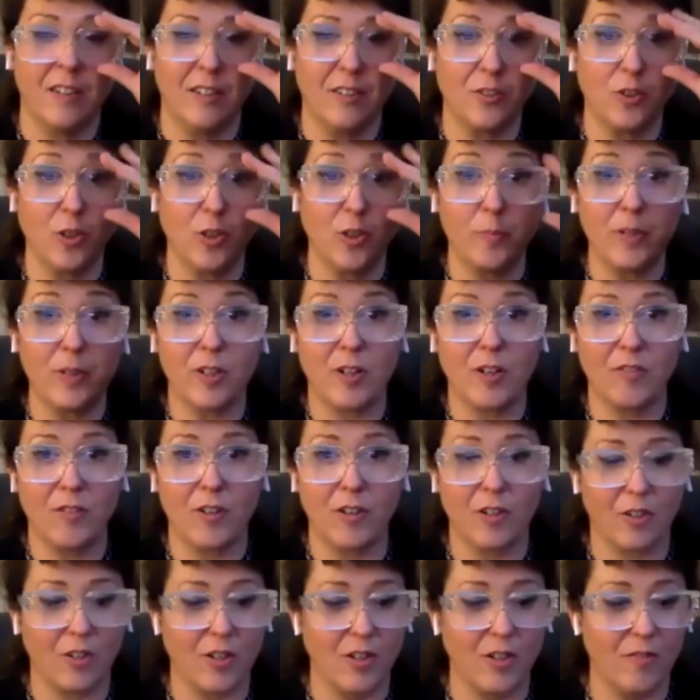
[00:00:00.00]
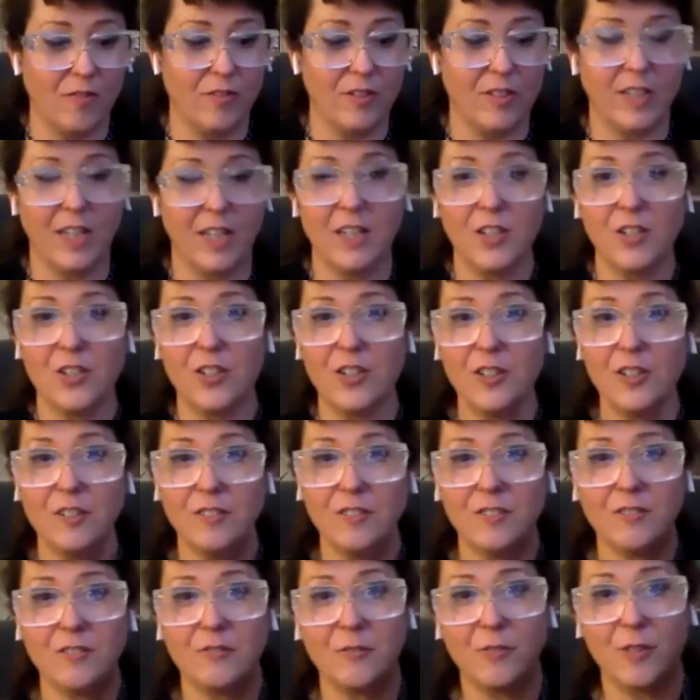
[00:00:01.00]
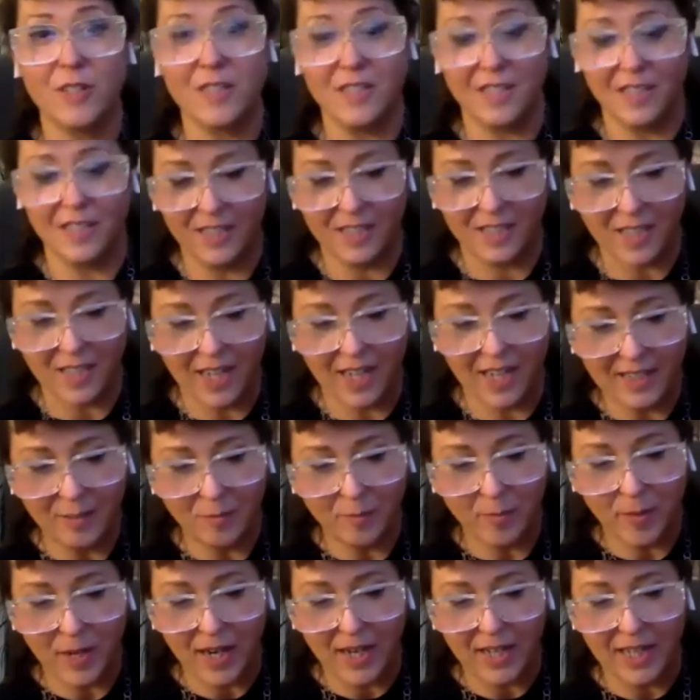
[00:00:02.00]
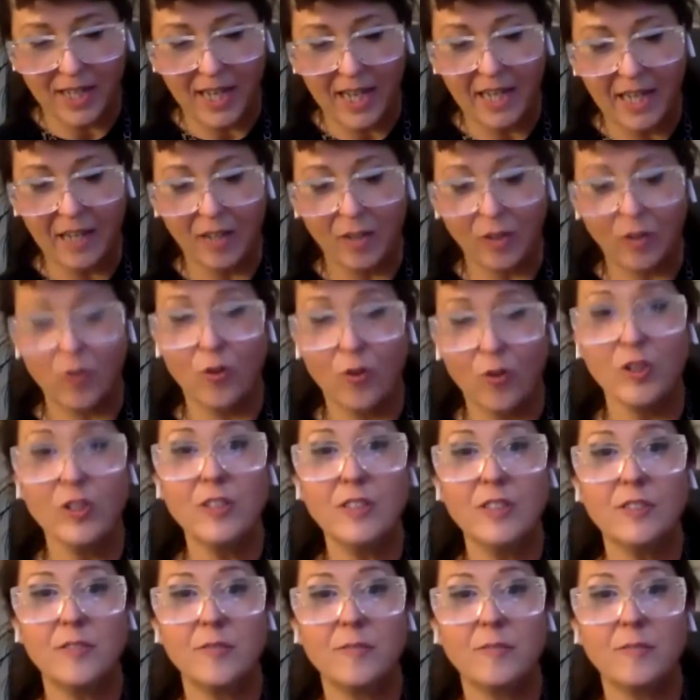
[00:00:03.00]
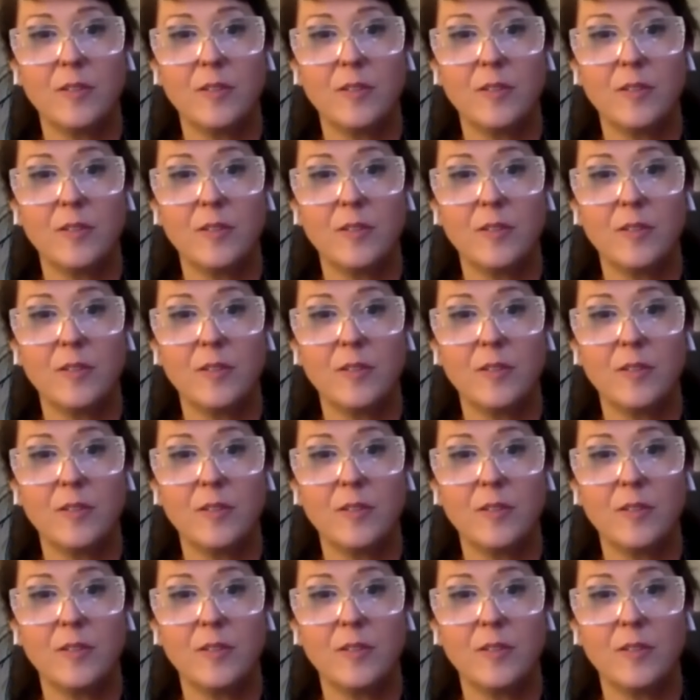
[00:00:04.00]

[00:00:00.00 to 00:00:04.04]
topic of our conversation, was designed by Ella Gold,